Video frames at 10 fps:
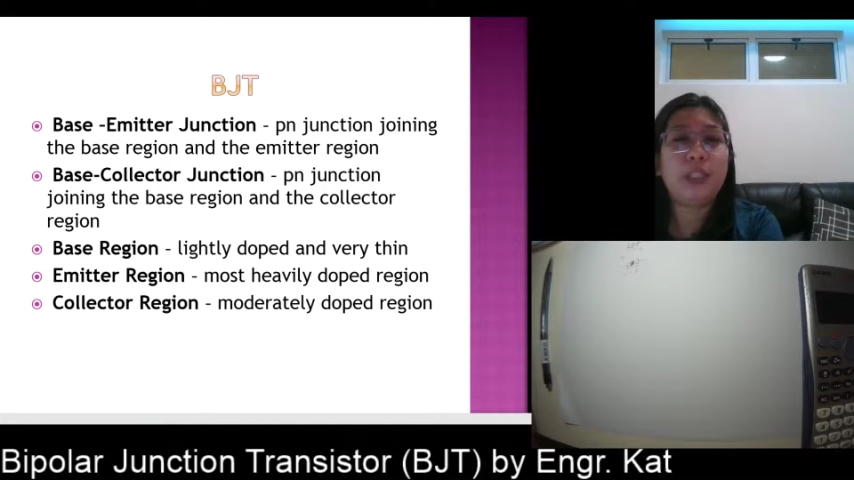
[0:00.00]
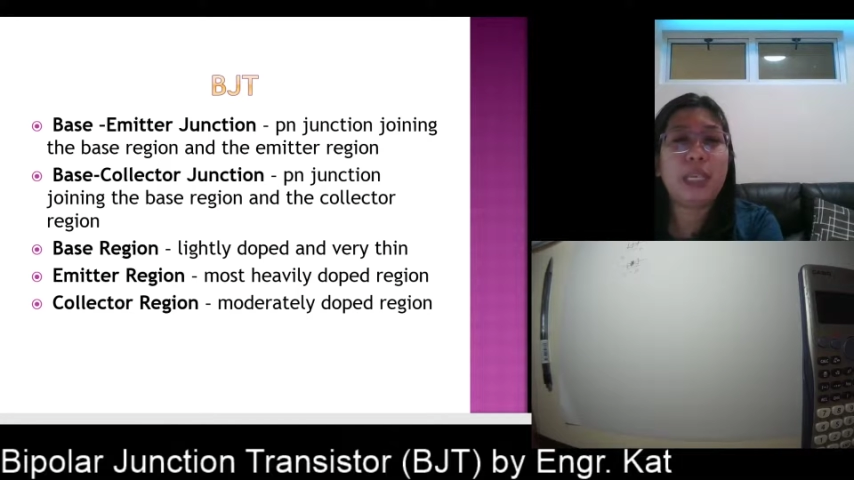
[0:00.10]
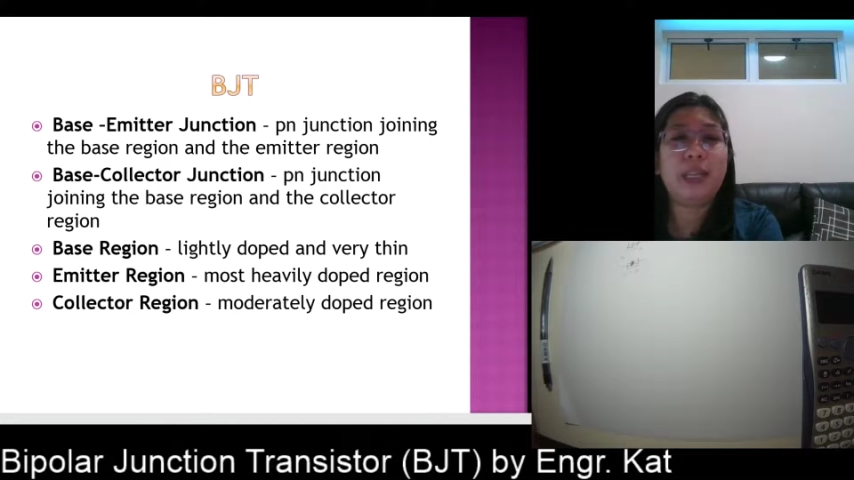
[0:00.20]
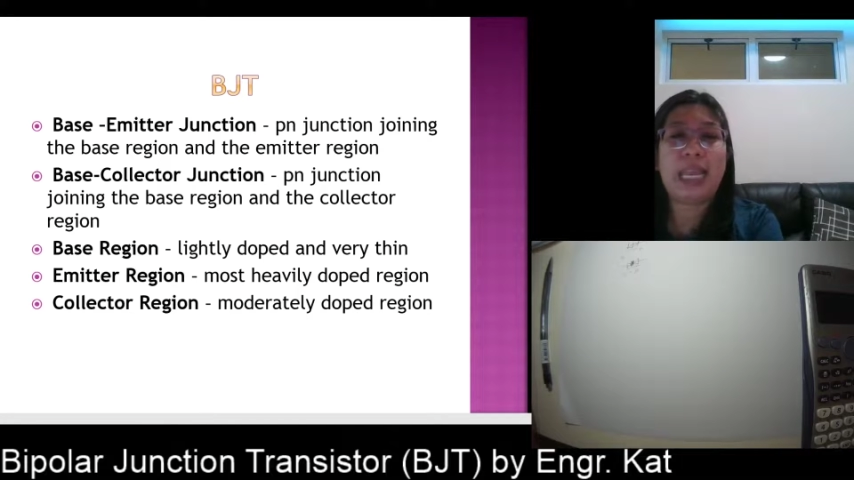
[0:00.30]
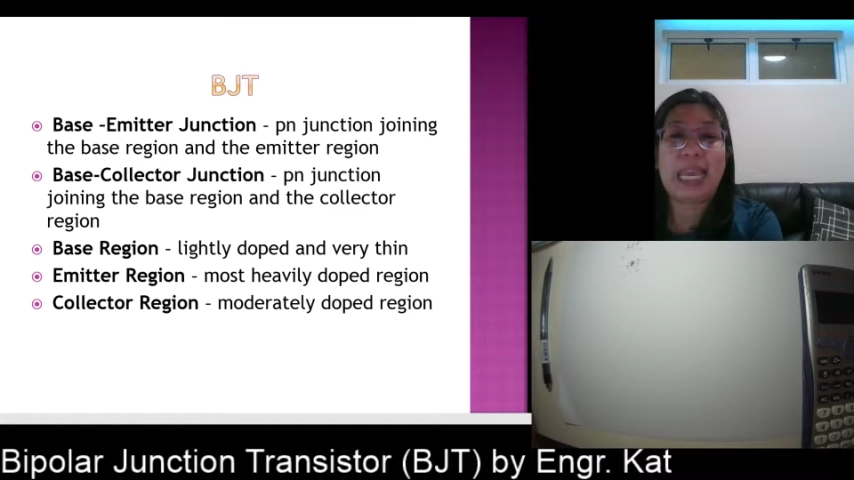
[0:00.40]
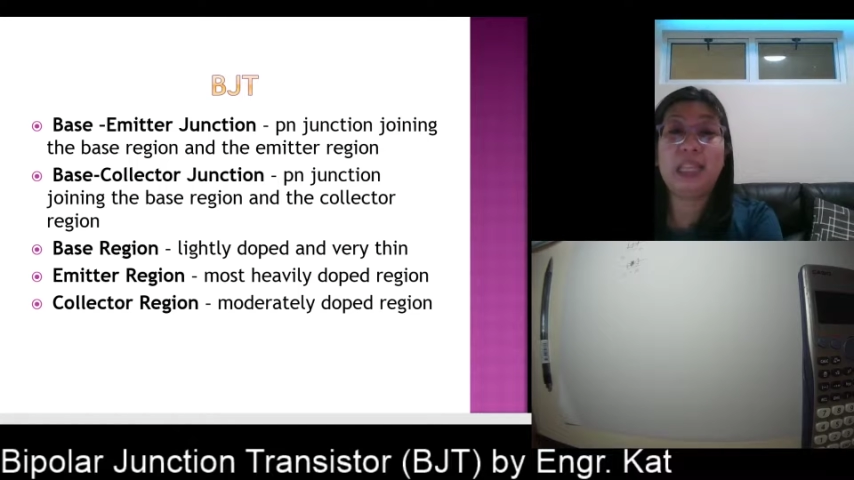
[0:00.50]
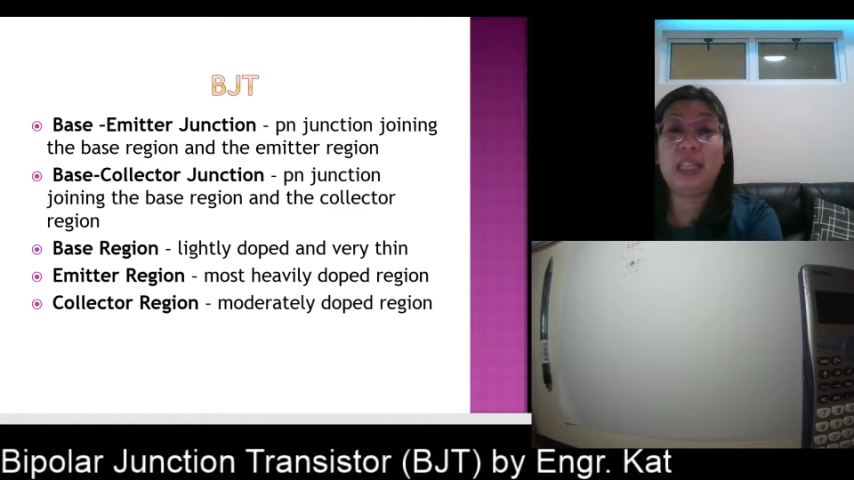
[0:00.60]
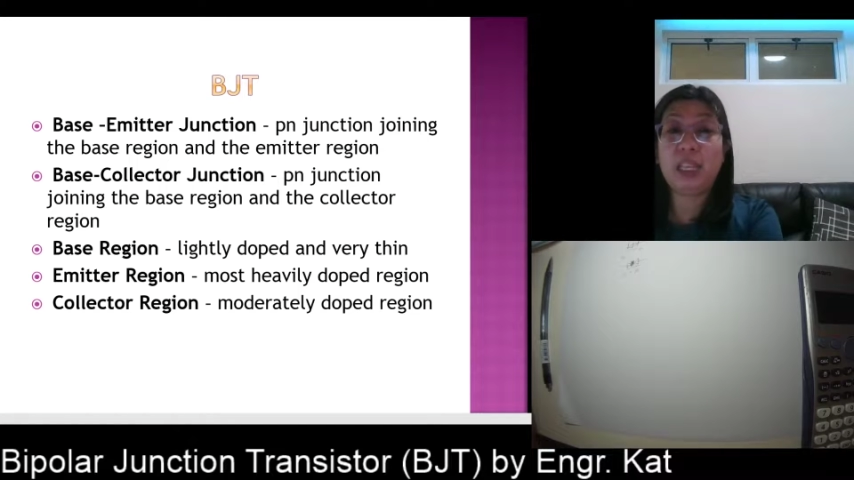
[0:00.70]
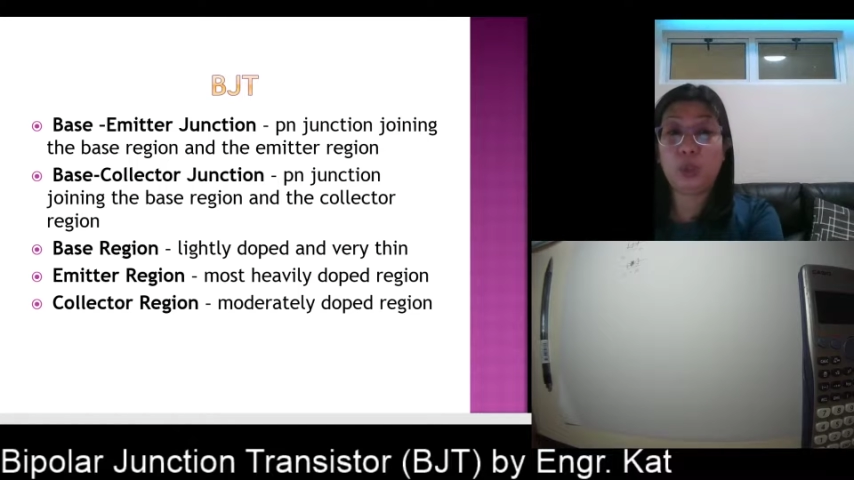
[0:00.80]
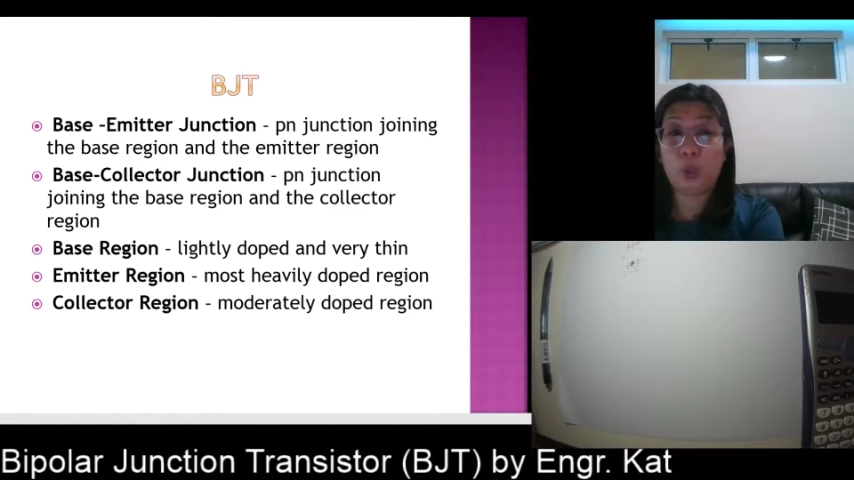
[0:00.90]
you say
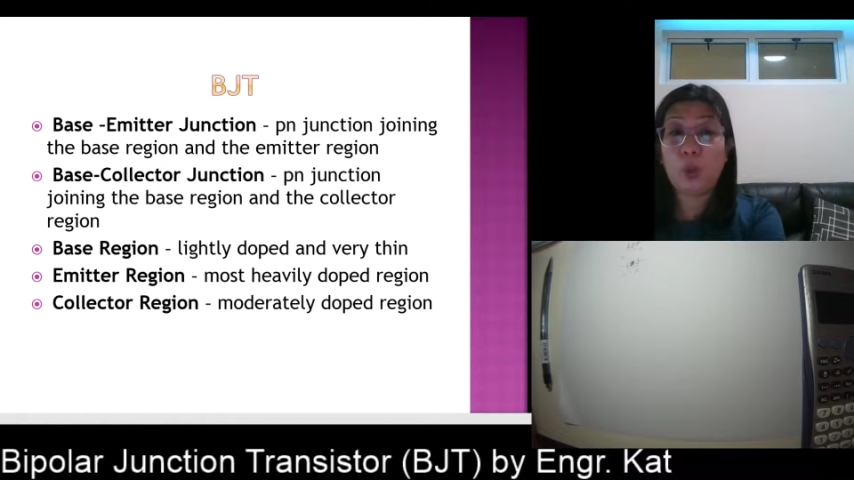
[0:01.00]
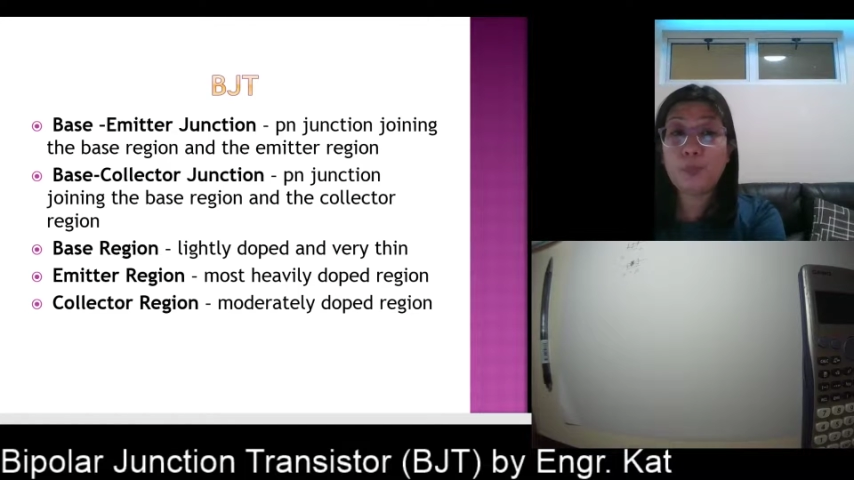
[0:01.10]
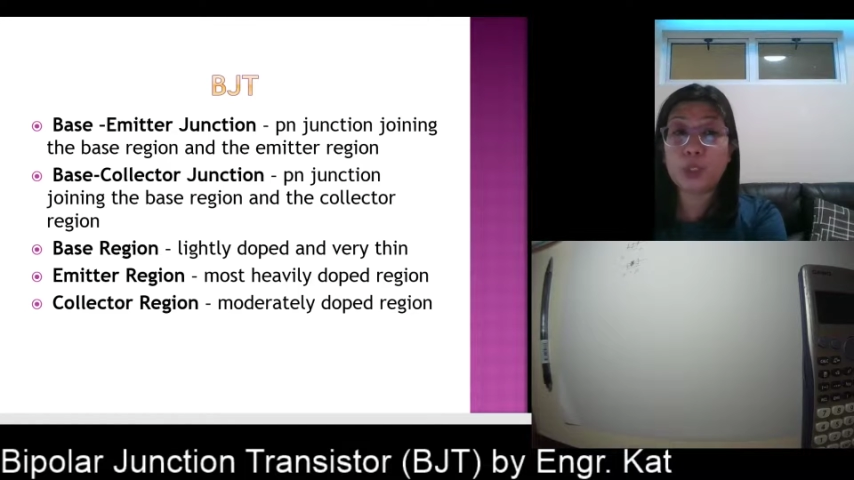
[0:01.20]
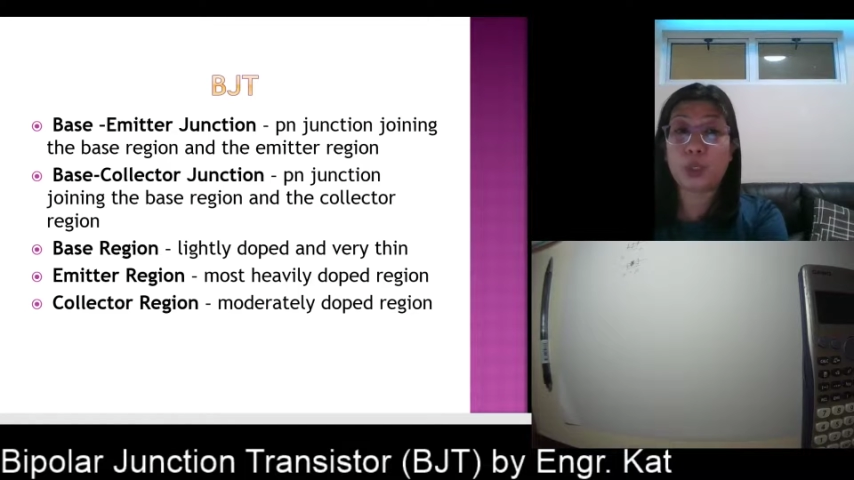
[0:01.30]
lightly doped,